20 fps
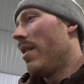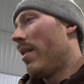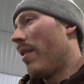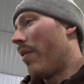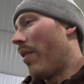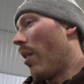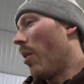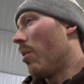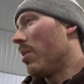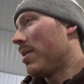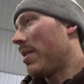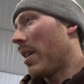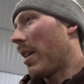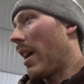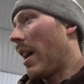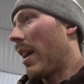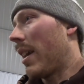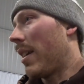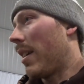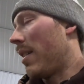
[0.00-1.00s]
Front ones like
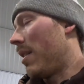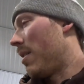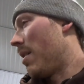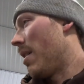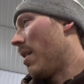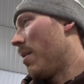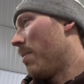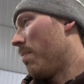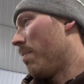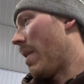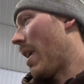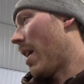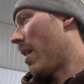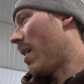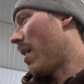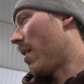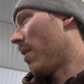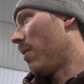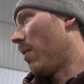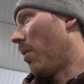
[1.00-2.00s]
I can
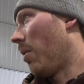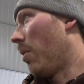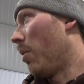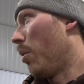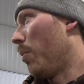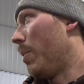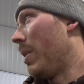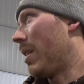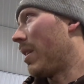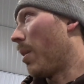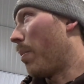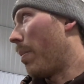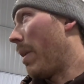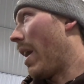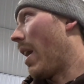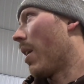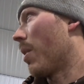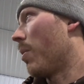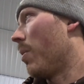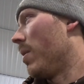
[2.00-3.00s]
manhandle a little bit. The
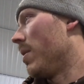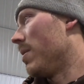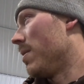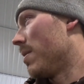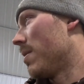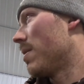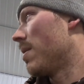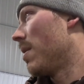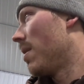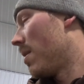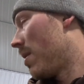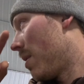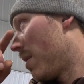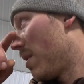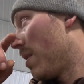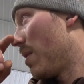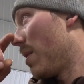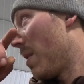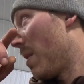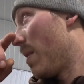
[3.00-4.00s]
back ones,
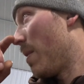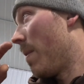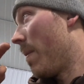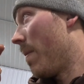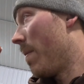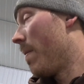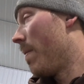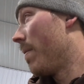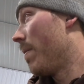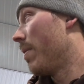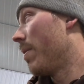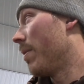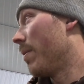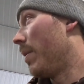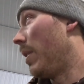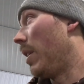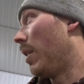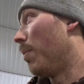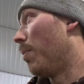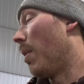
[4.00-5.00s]

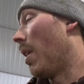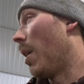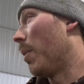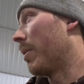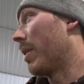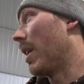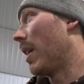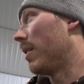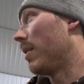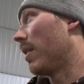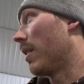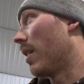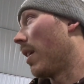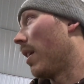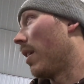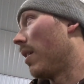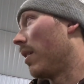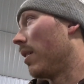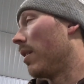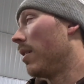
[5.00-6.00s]
we need the bobcat to
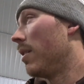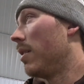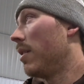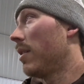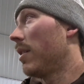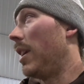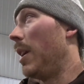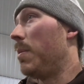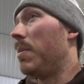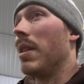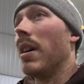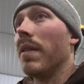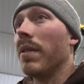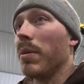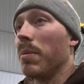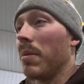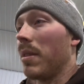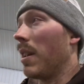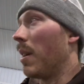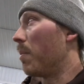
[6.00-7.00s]
kind of keep them
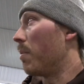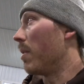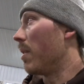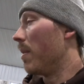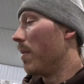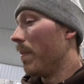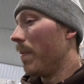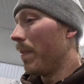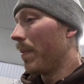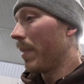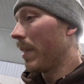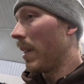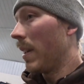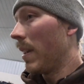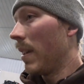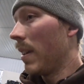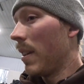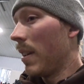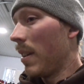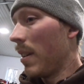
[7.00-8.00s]
from tipping.
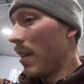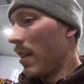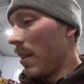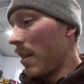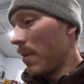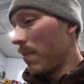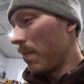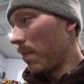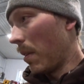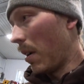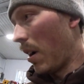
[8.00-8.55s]
But